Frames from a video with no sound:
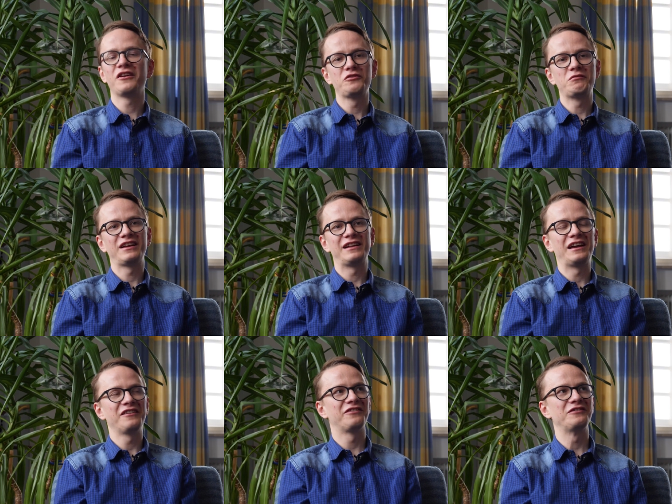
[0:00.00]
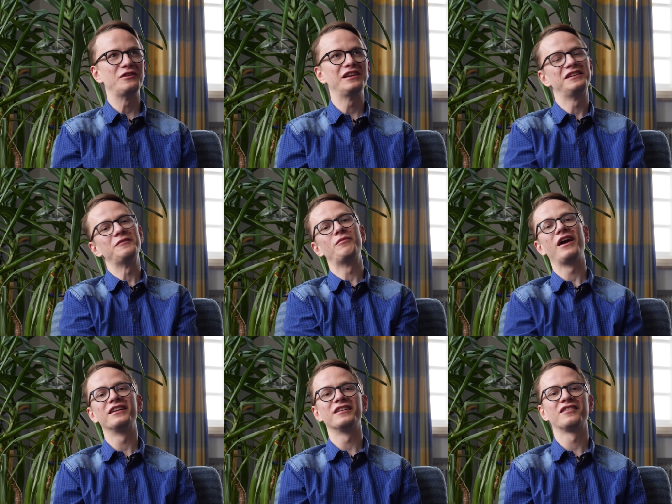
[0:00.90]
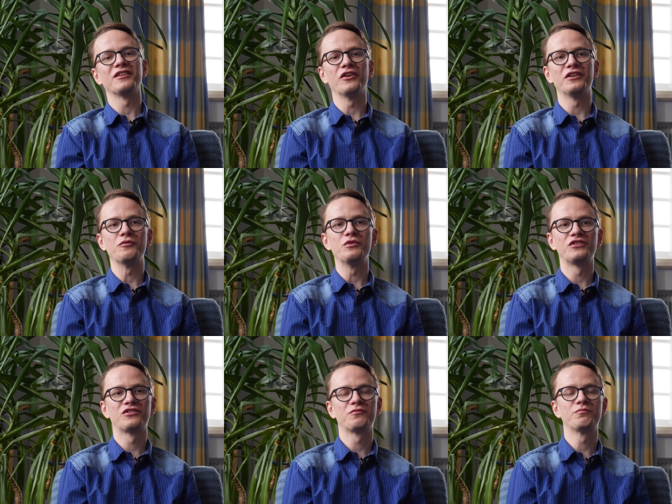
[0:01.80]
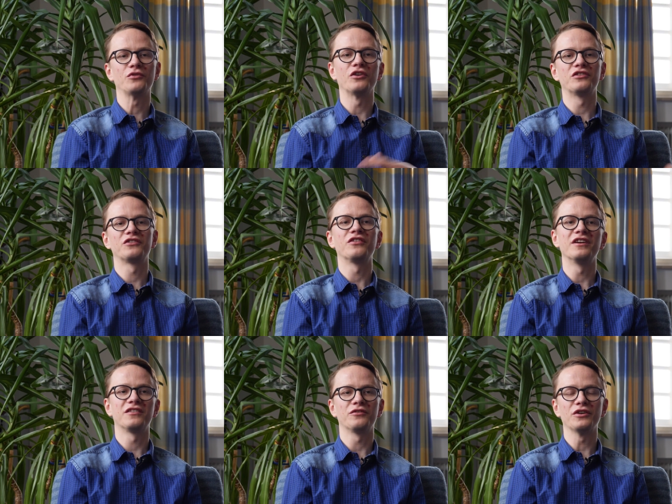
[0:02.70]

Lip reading: everyday life really depends on in which project phase we